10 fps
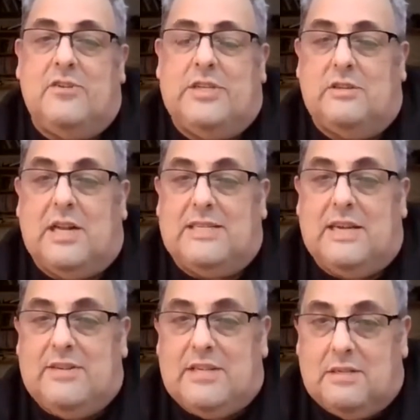
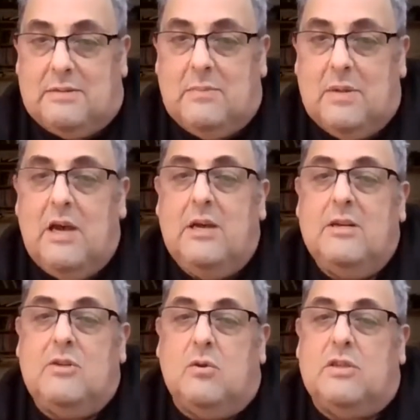totalitarianism
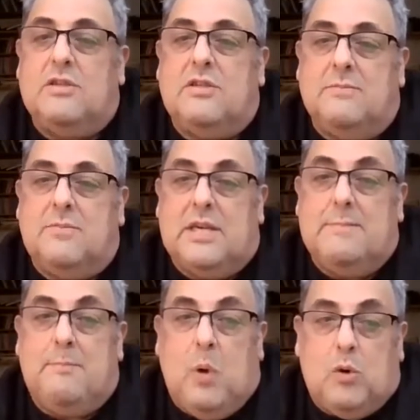taught us something
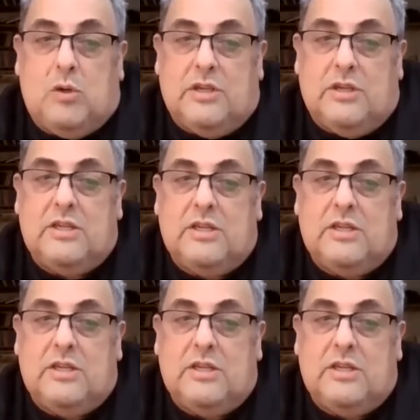important